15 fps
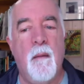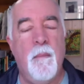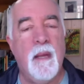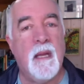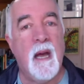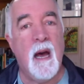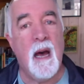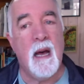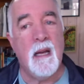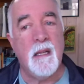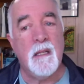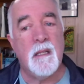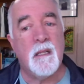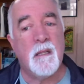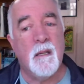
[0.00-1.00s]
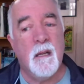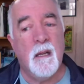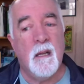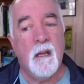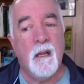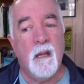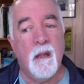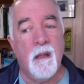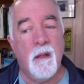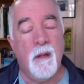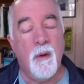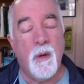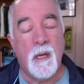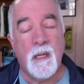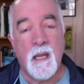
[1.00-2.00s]
because
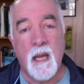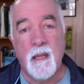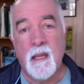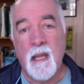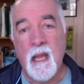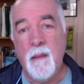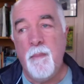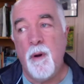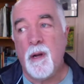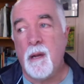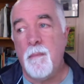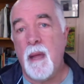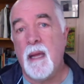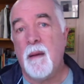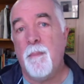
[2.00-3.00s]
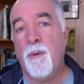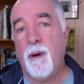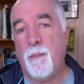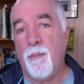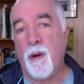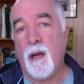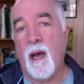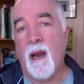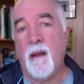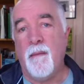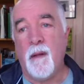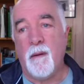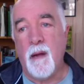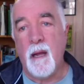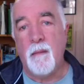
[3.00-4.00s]
you can take the ebook and make a print book out
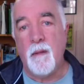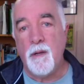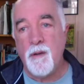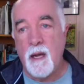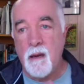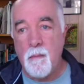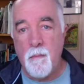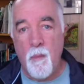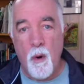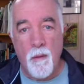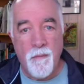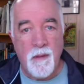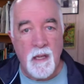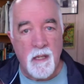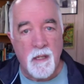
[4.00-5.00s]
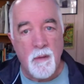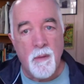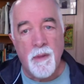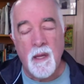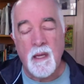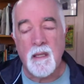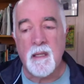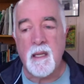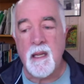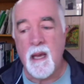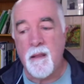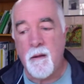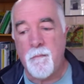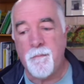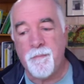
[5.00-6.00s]
of it, right? They're trying to morph these two things
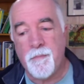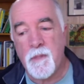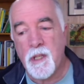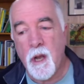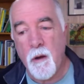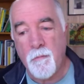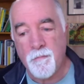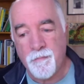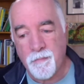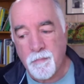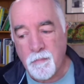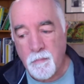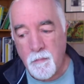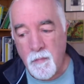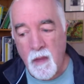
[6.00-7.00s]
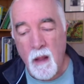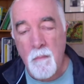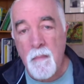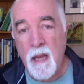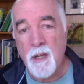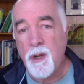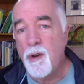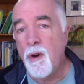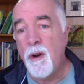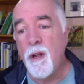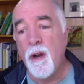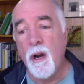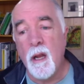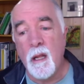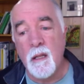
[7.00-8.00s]
together. So make sure
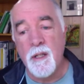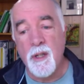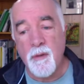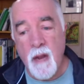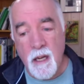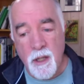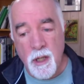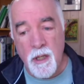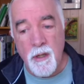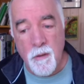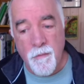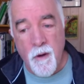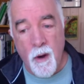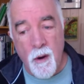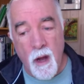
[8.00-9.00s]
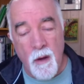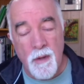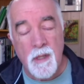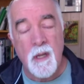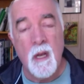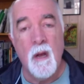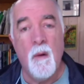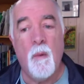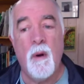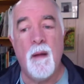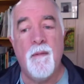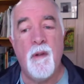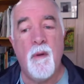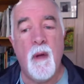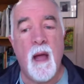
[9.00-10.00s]
your illustrations, your photos,
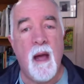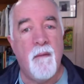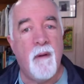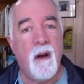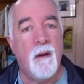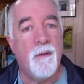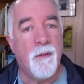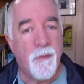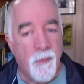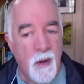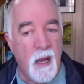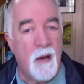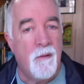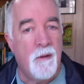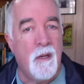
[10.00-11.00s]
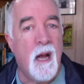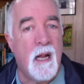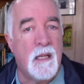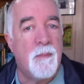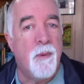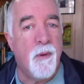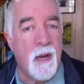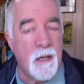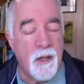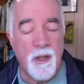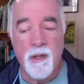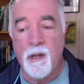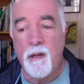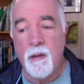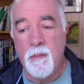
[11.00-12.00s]
whatever you have, are 300 dots per
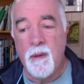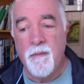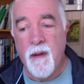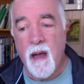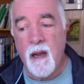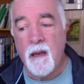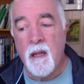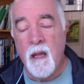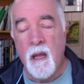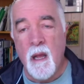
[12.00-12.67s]
inch. You'll be fine.